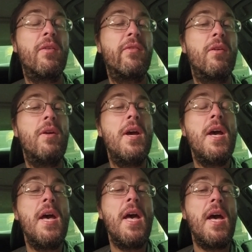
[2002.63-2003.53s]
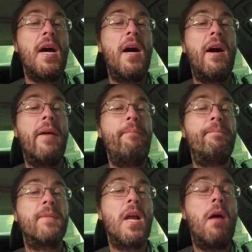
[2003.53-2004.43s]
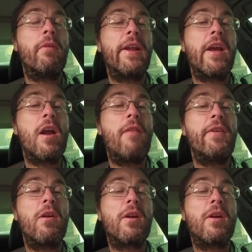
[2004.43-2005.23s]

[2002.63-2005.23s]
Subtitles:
So I'm gonna get off here.